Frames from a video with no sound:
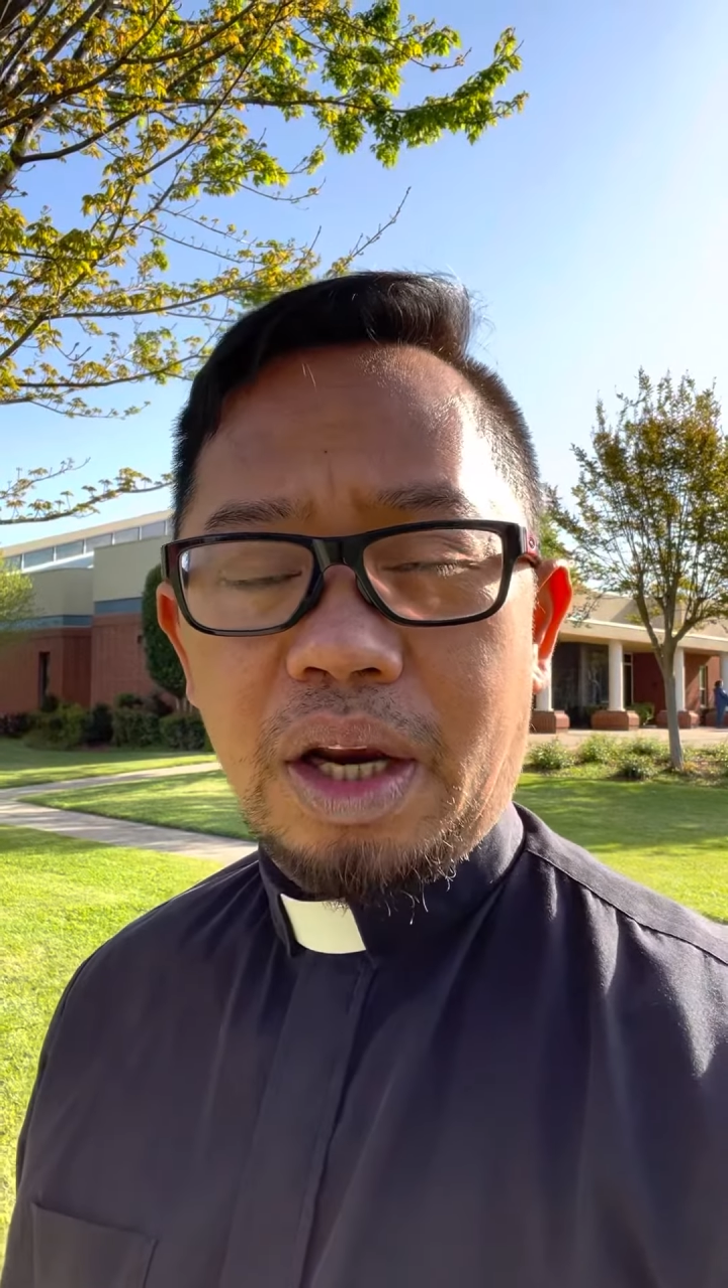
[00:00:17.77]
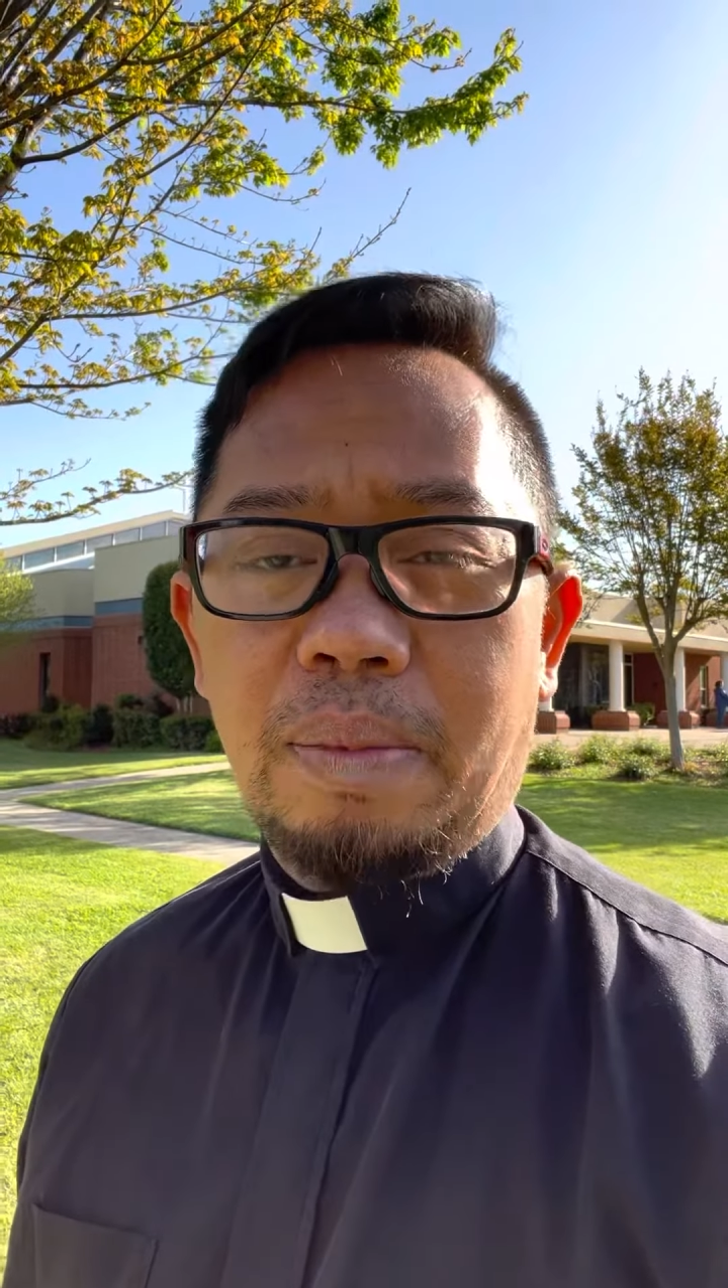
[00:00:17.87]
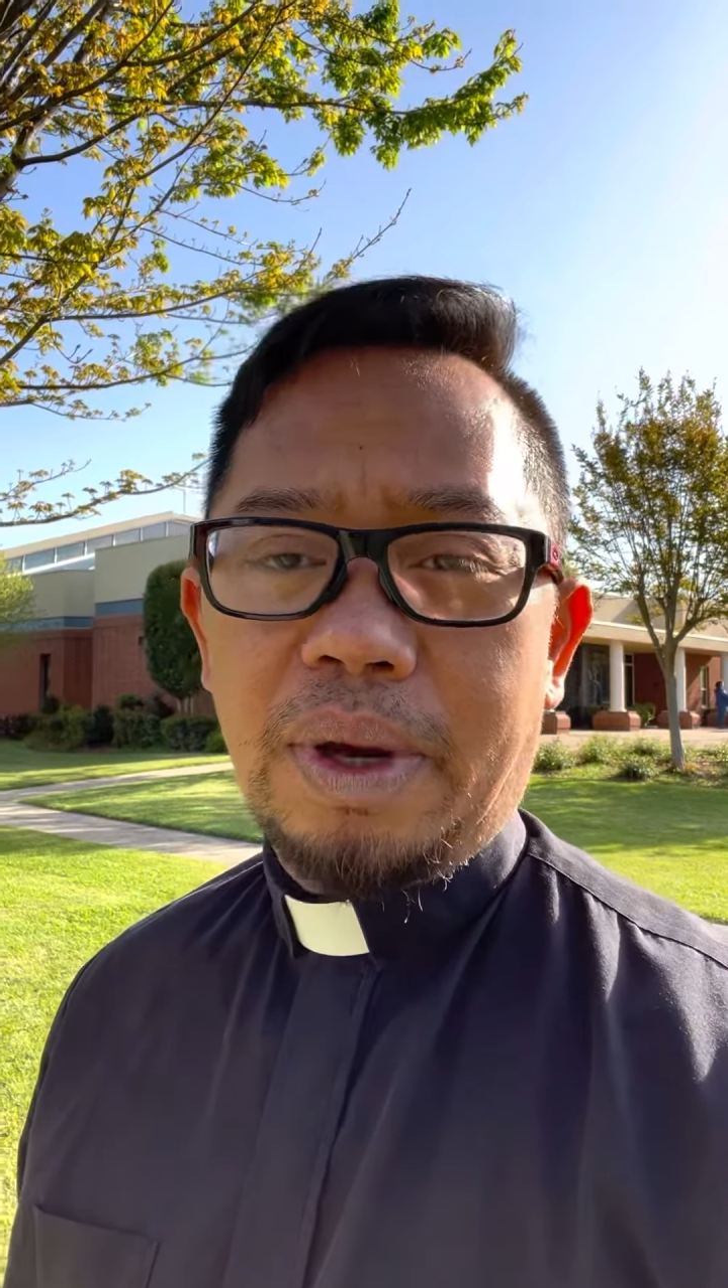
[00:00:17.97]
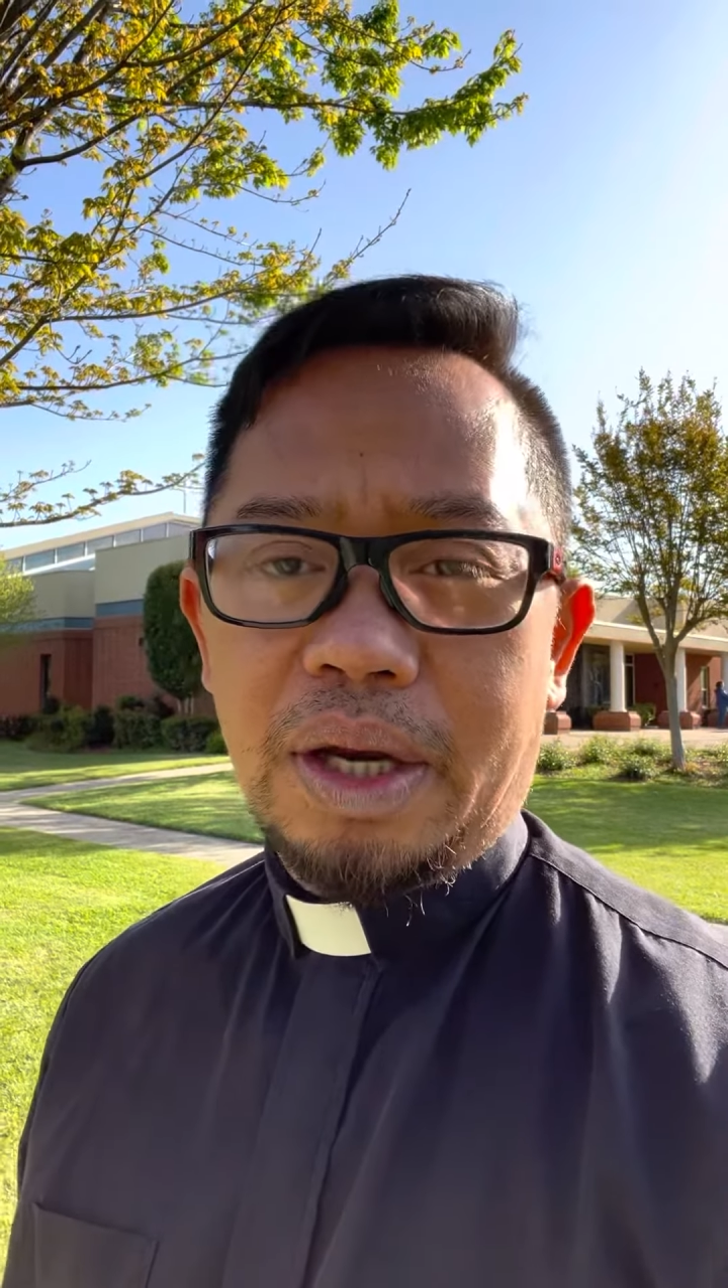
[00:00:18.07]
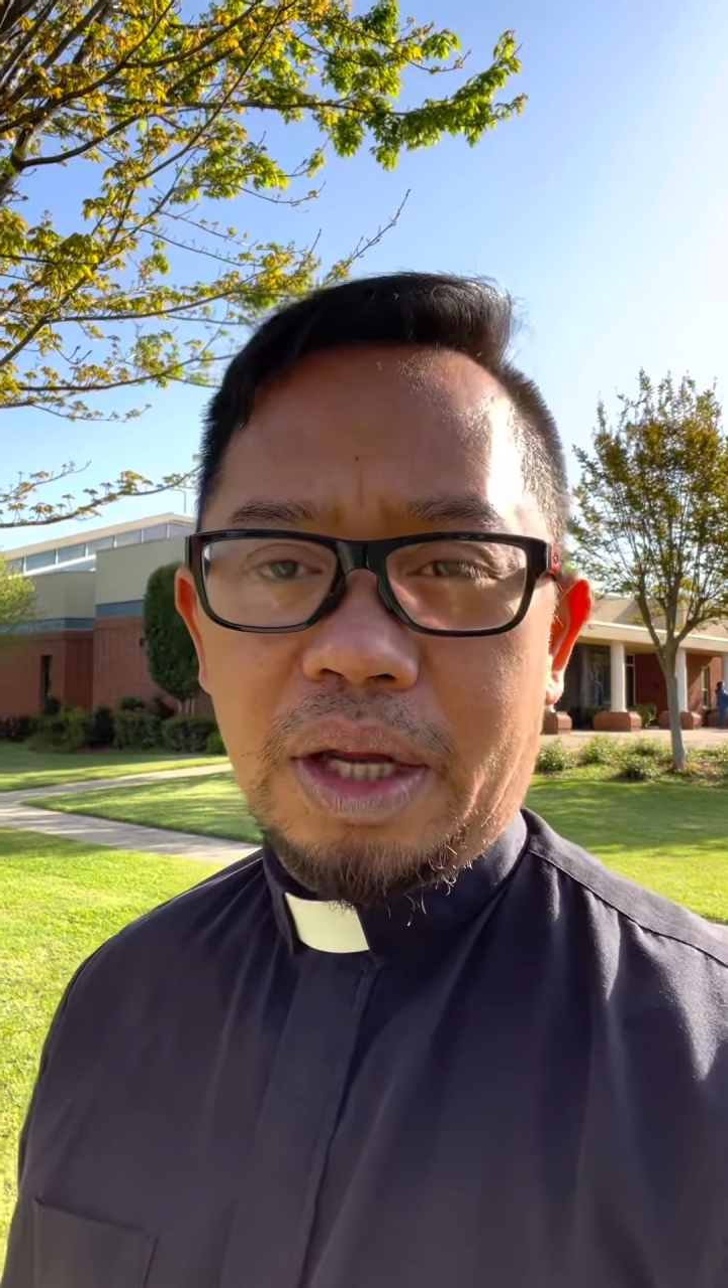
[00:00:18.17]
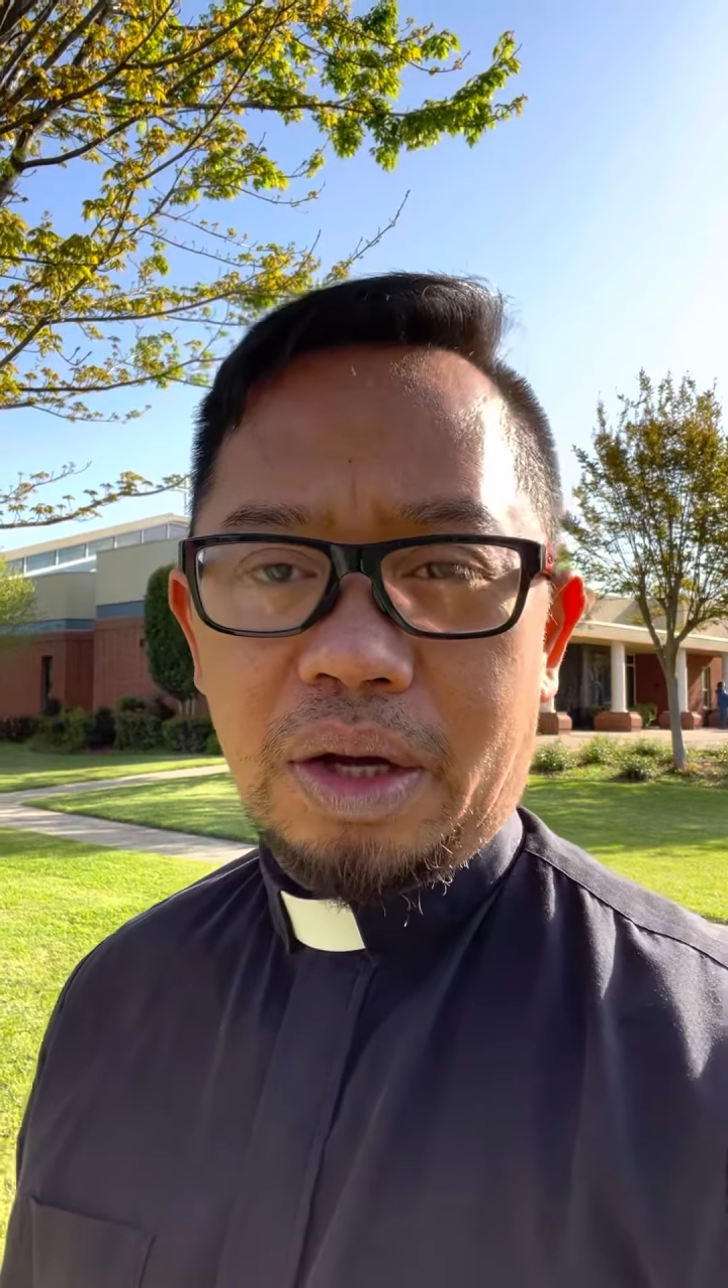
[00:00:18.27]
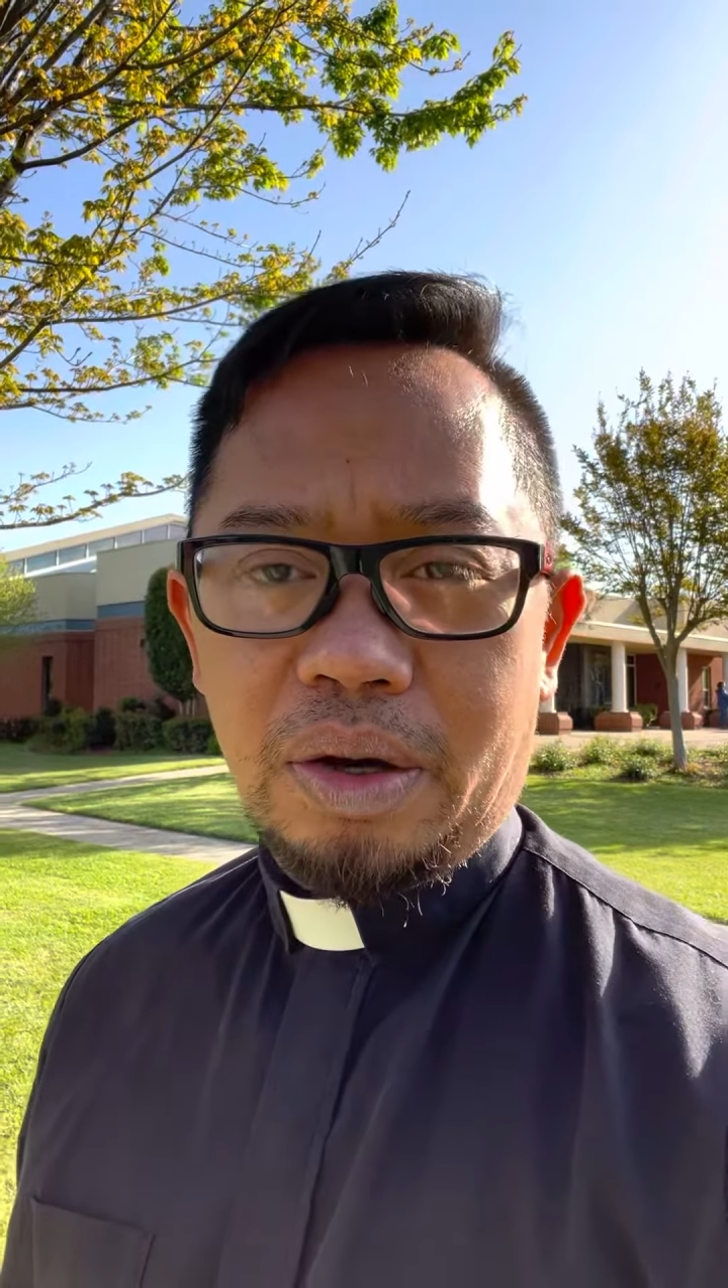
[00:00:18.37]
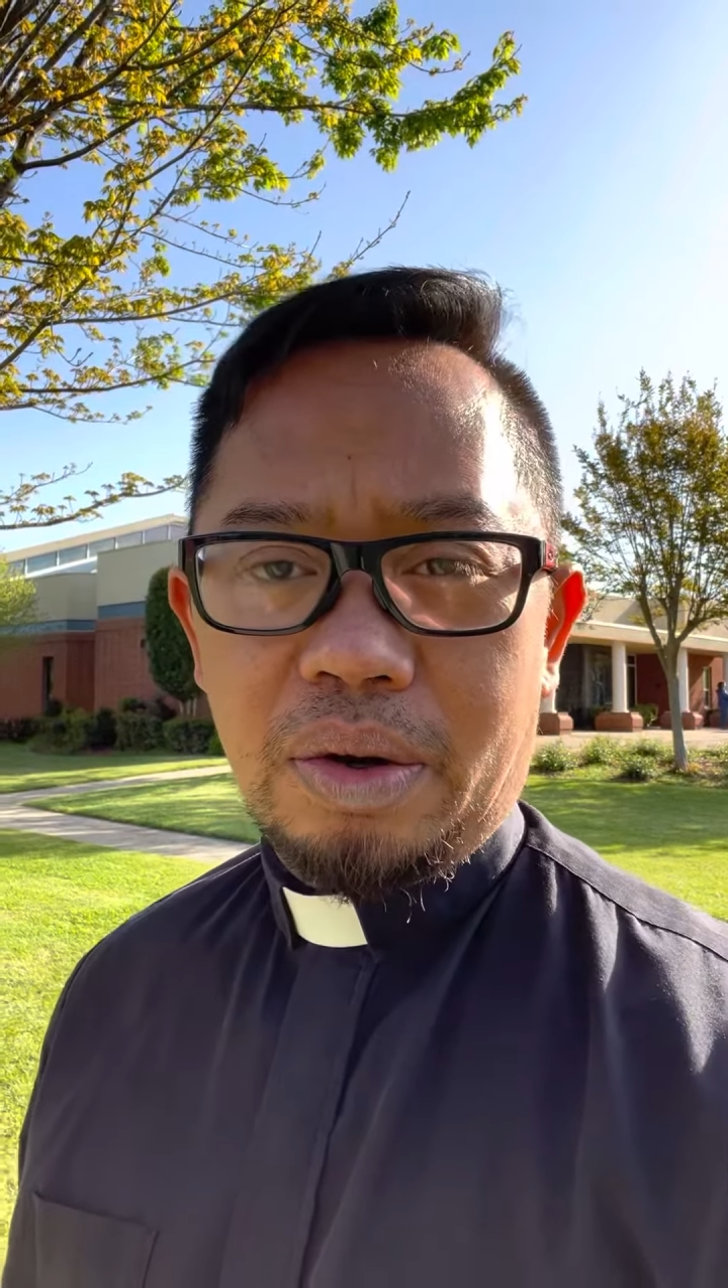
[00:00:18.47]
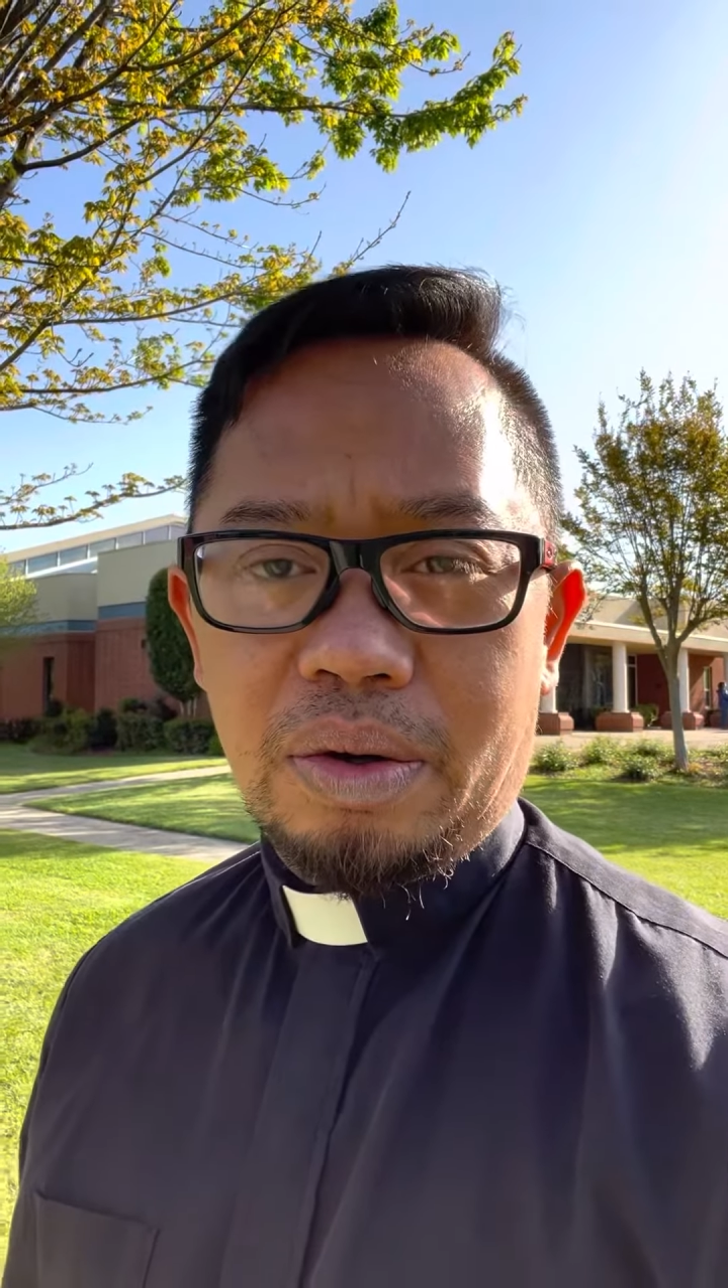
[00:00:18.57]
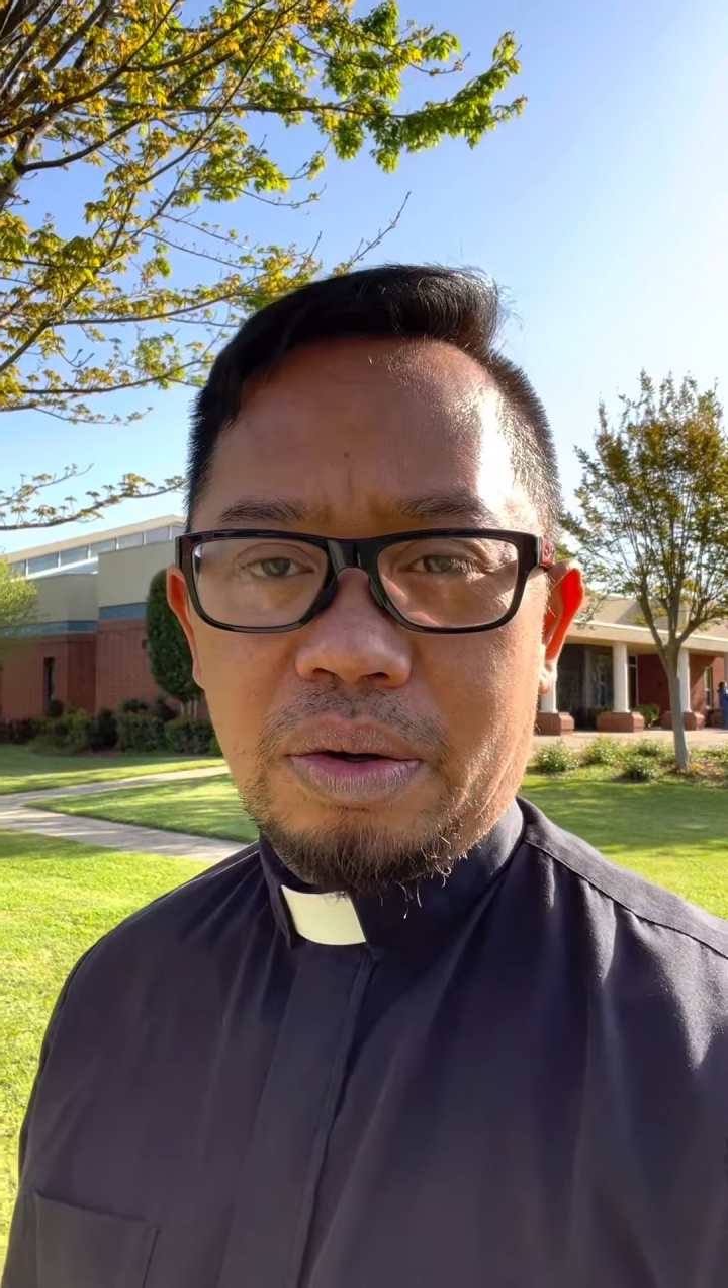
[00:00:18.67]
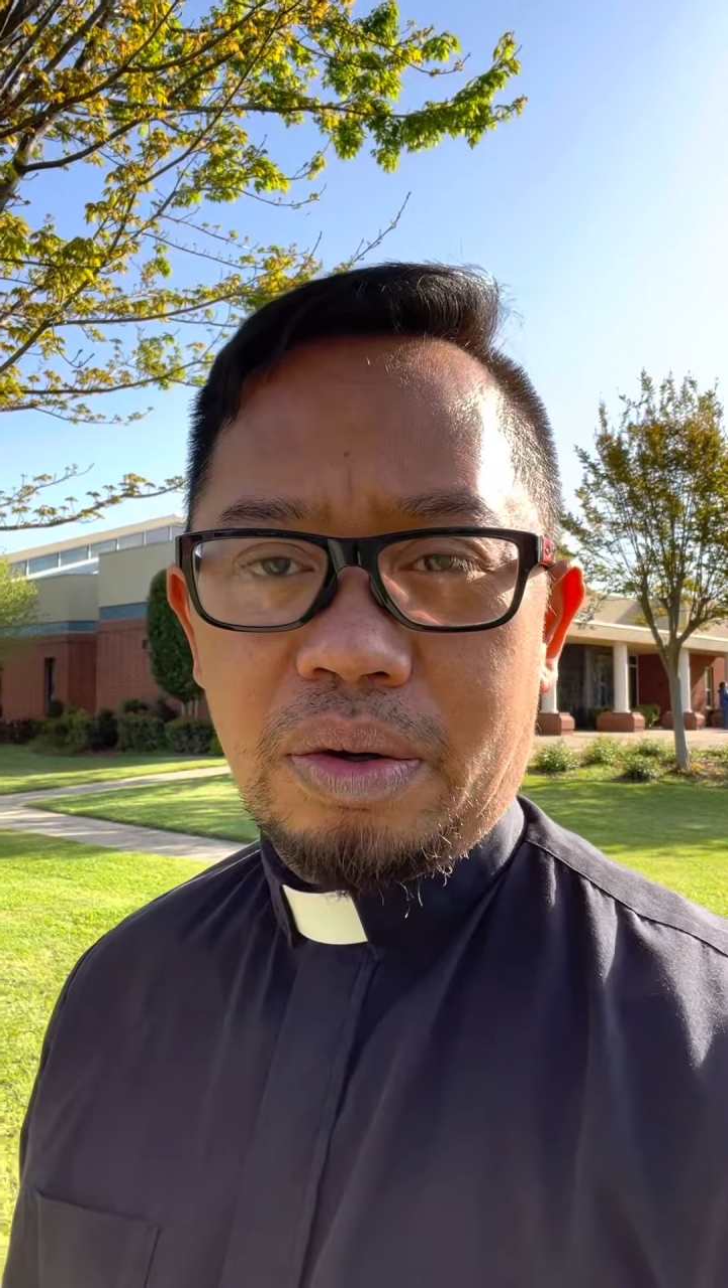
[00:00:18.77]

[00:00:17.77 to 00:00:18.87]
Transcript: Abednego